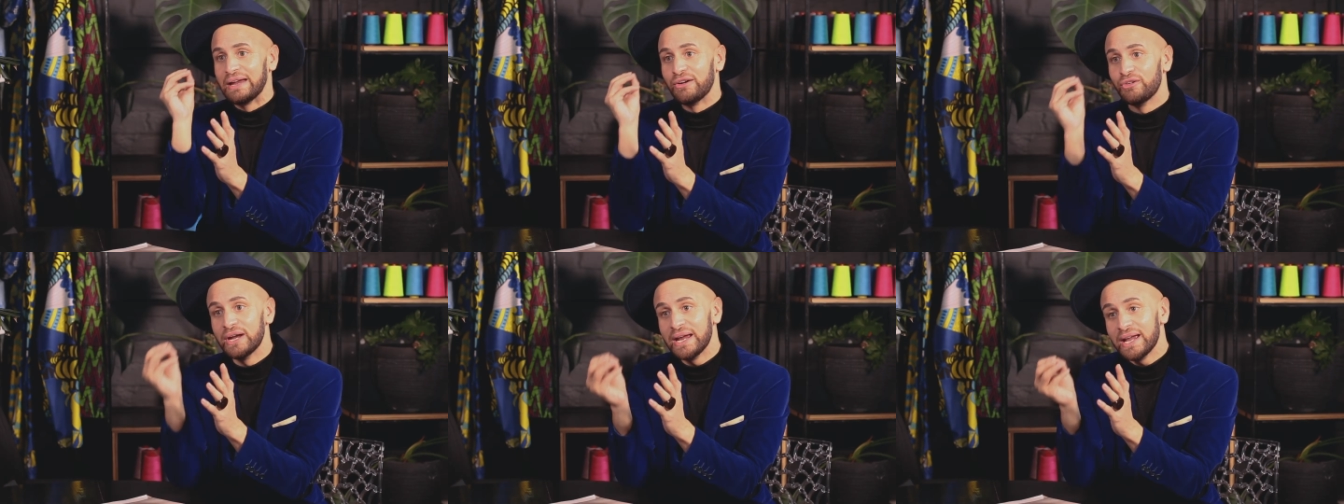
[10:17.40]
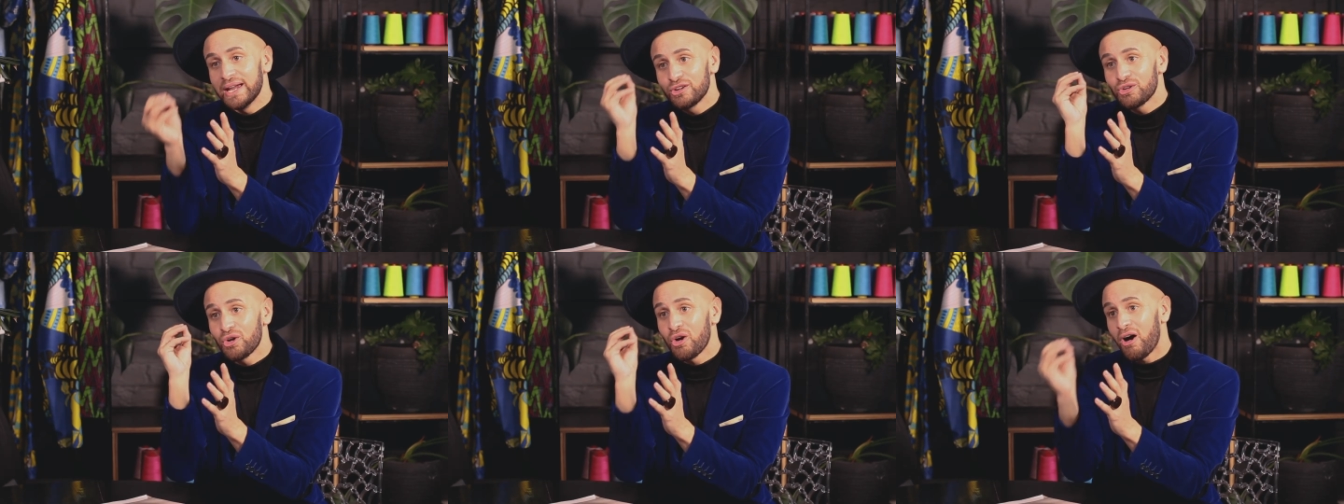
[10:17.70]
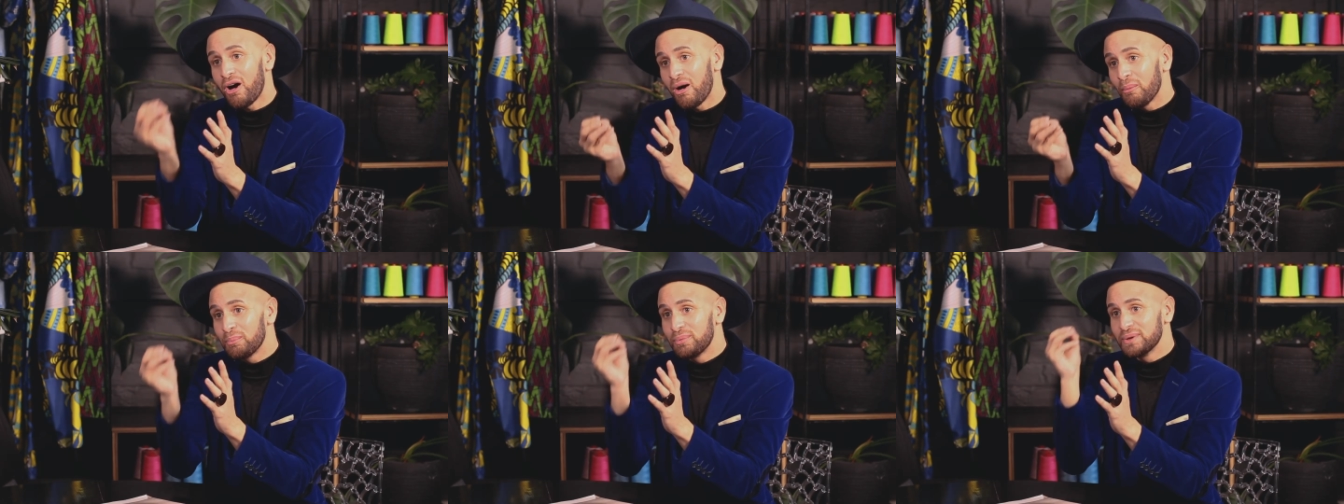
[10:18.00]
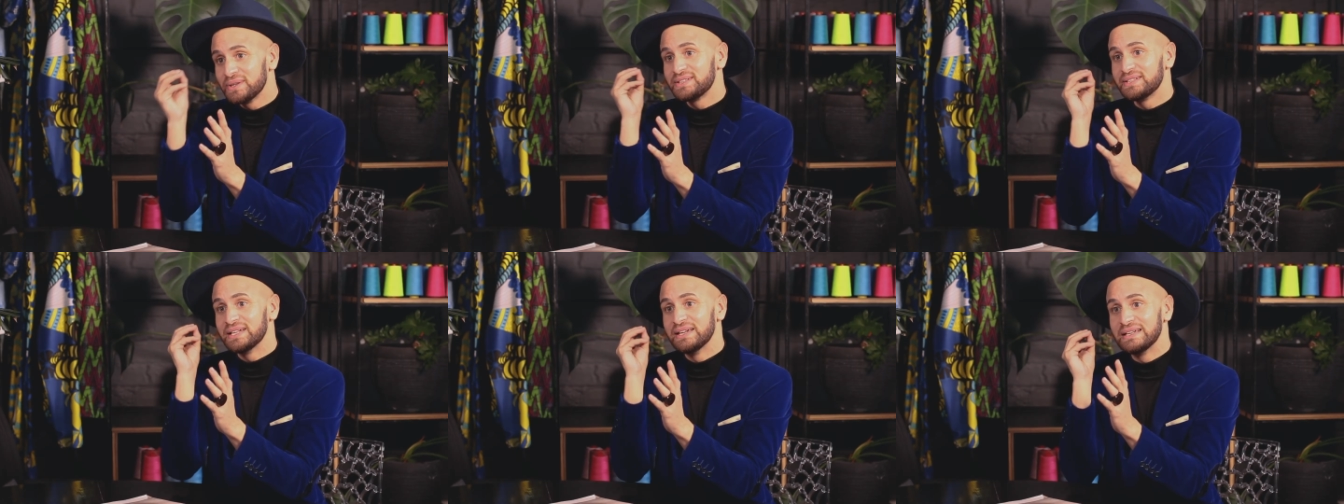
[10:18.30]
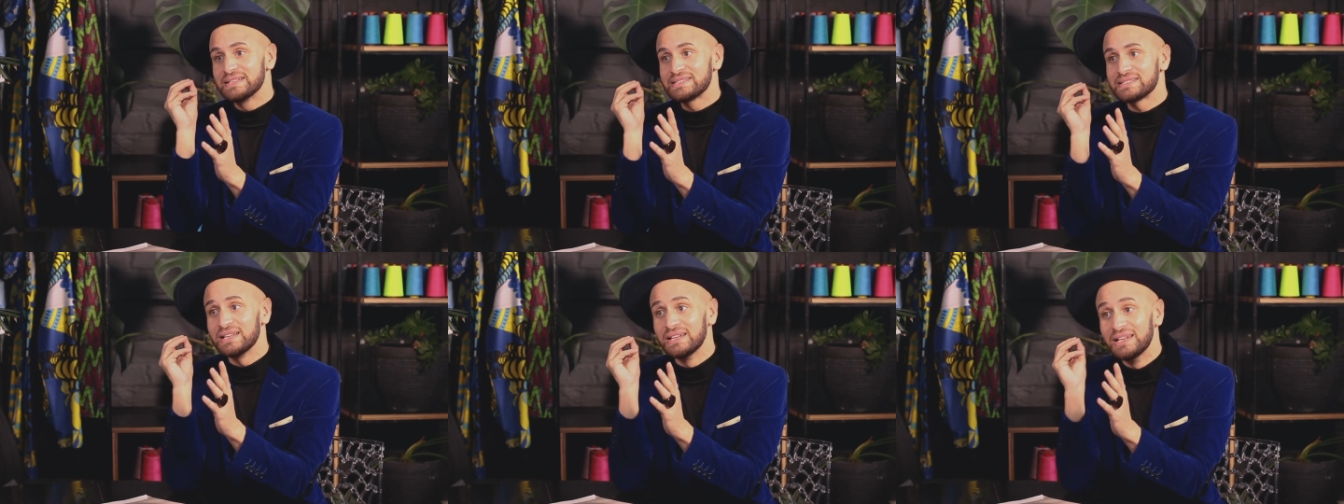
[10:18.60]
a red carpet
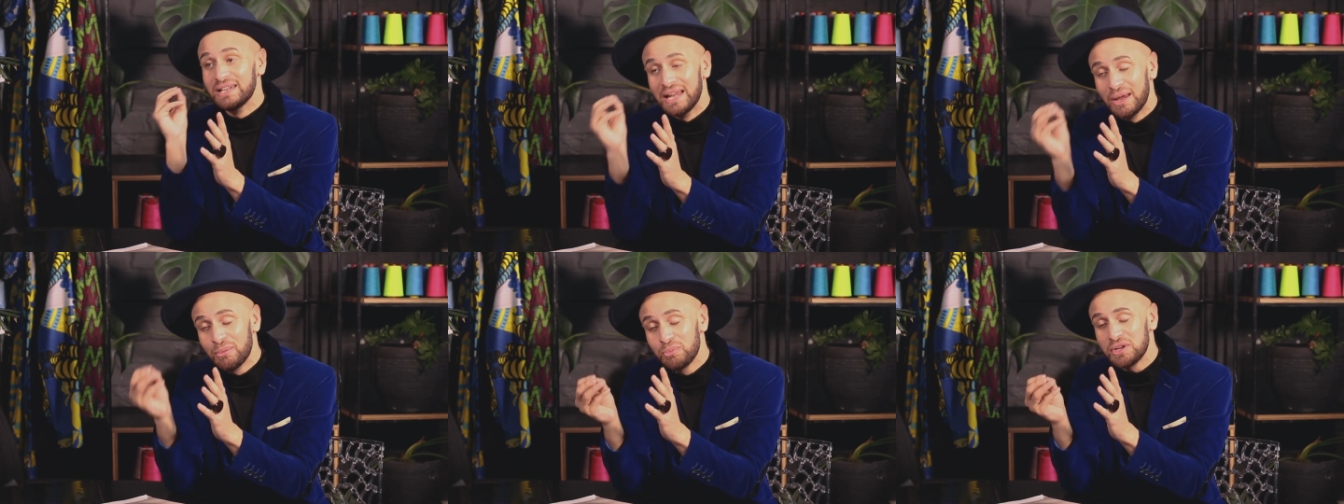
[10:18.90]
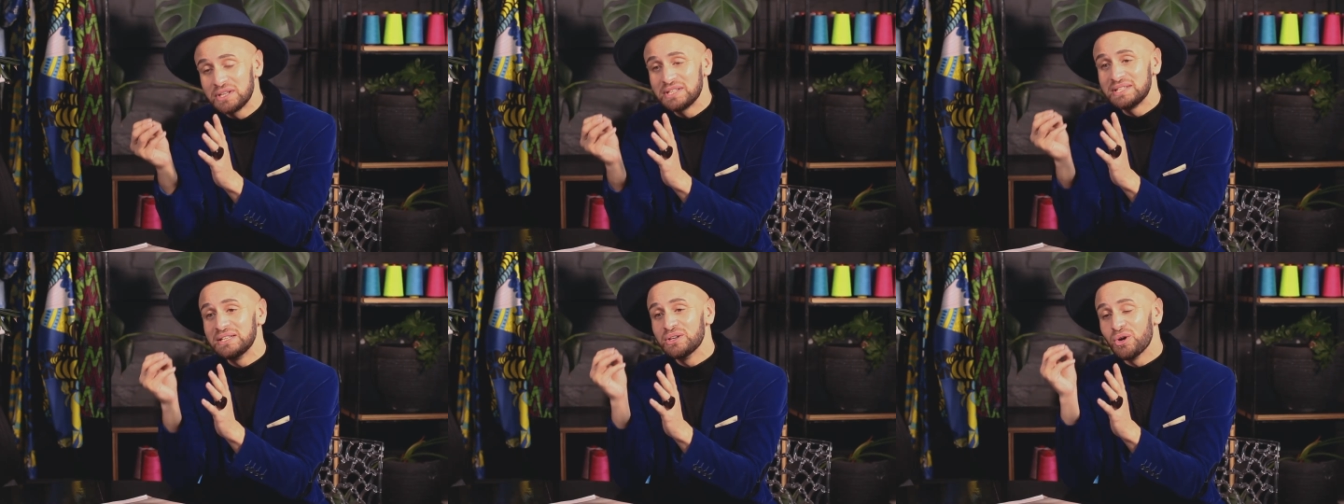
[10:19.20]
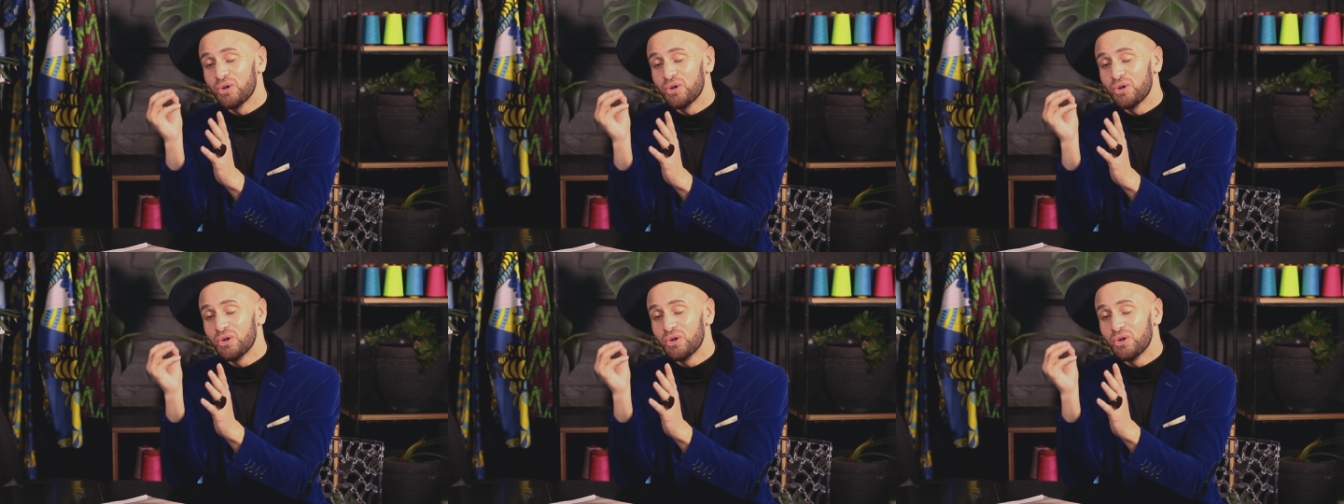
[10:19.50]
celebrity